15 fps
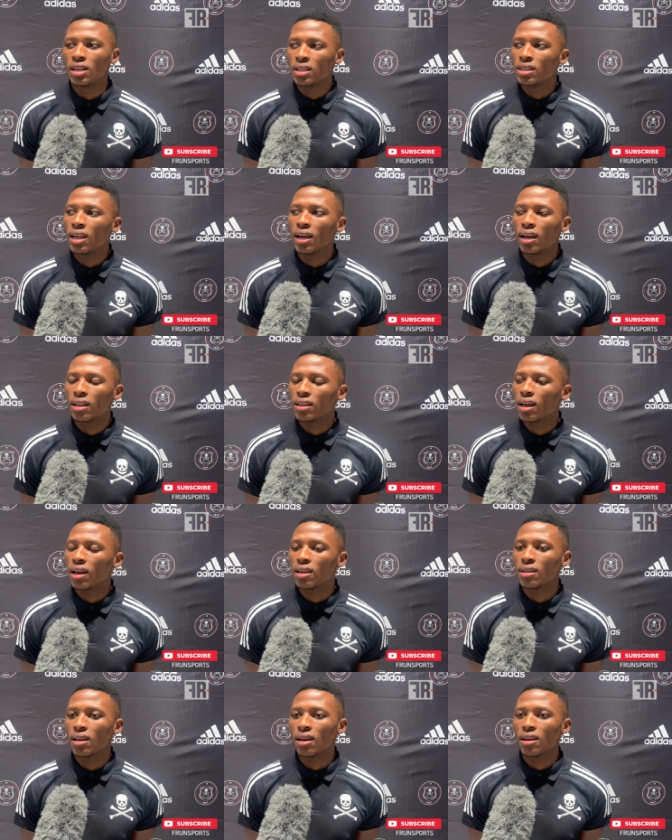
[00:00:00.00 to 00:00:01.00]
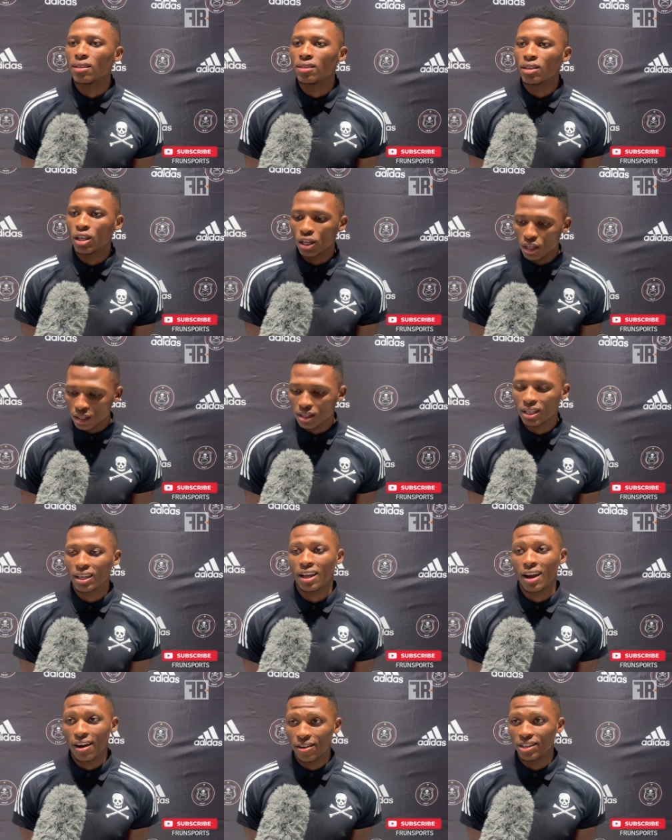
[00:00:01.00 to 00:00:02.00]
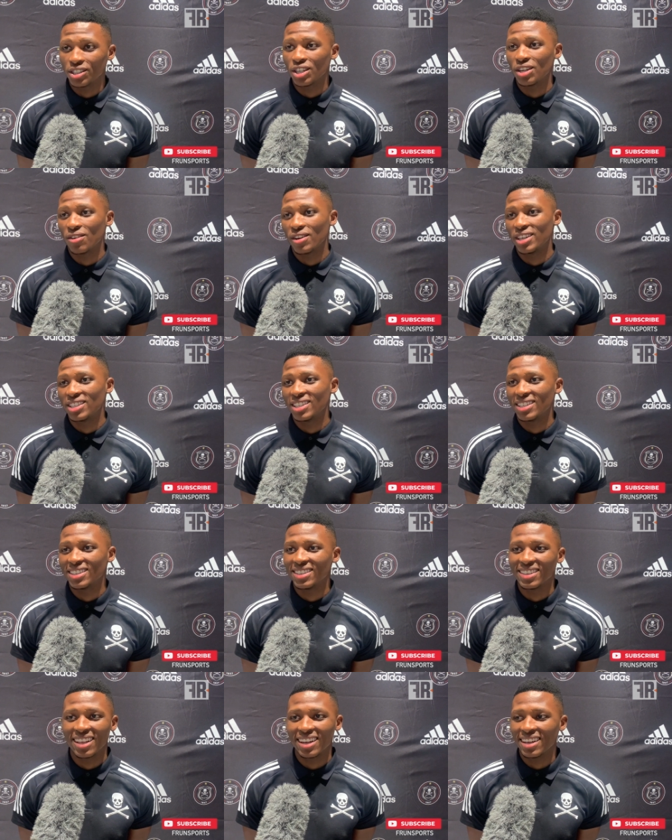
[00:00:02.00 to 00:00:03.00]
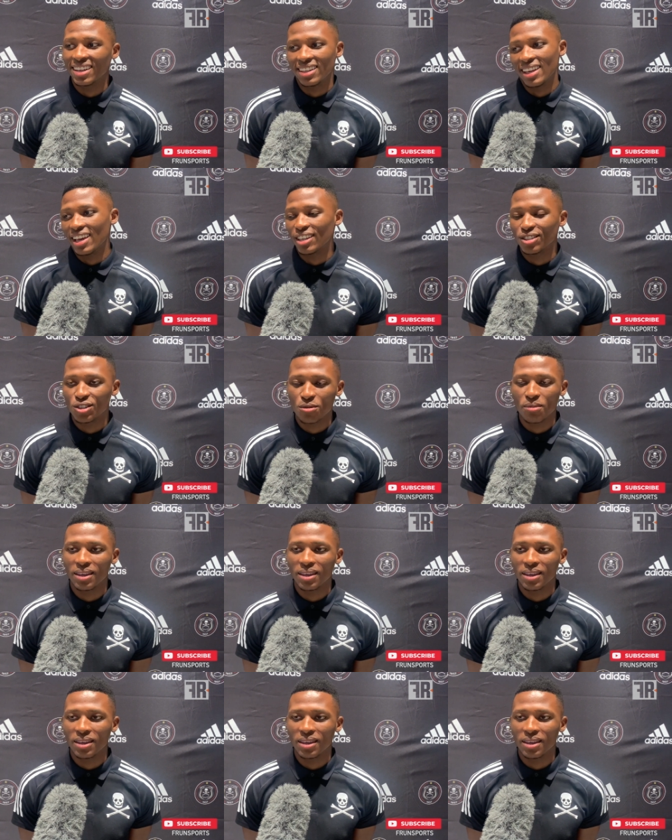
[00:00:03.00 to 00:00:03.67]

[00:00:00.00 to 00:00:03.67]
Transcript: the current generation, then it has to be